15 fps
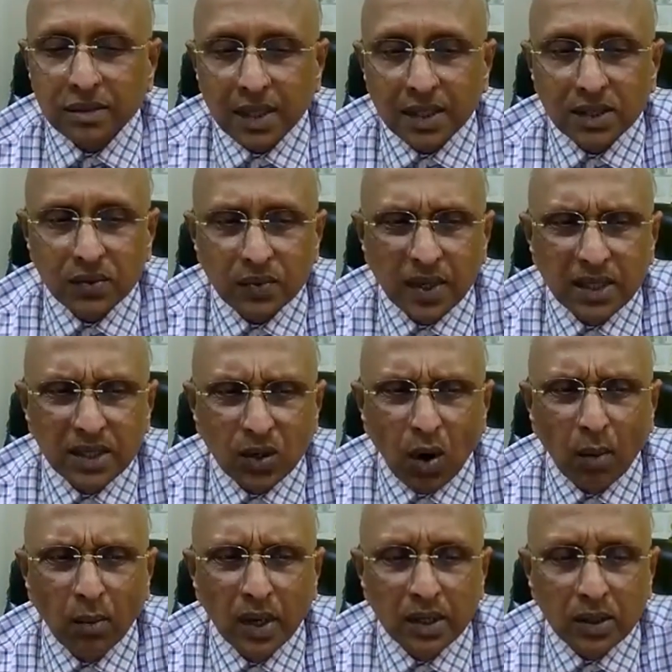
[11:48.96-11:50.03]
It is a very
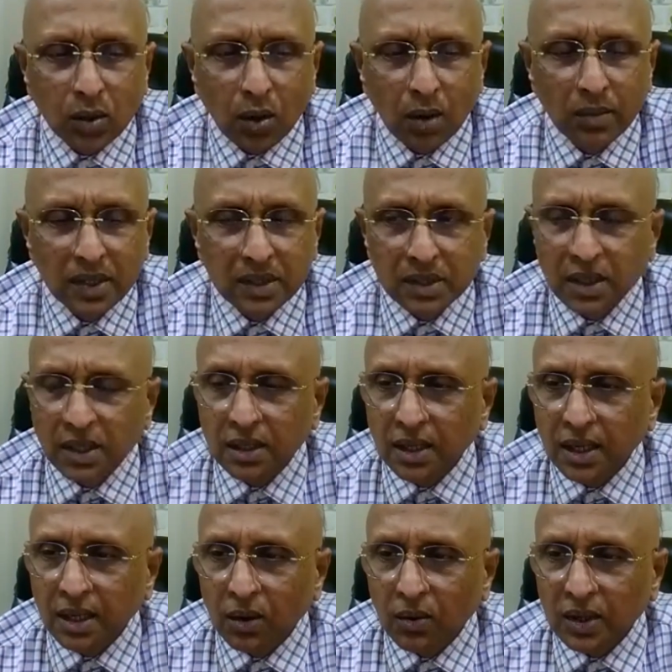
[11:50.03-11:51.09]
common thing
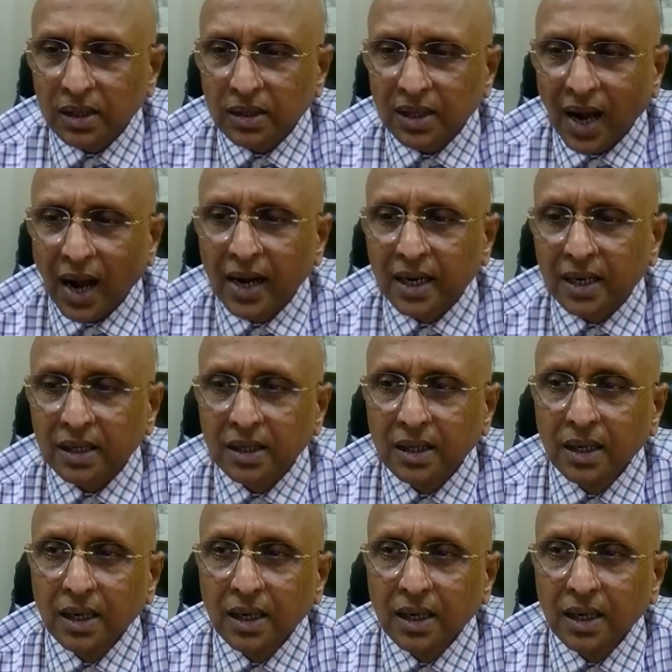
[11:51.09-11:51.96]
in our diet.